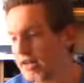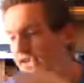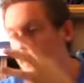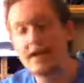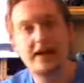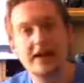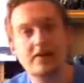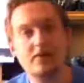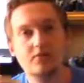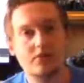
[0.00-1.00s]
like,
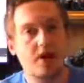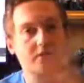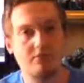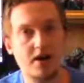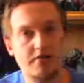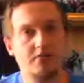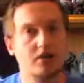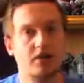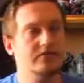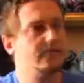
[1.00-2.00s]
Gigan fought
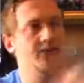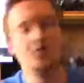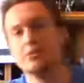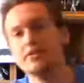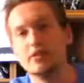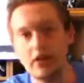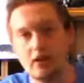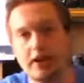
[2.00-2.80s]
Mothra centuries ago,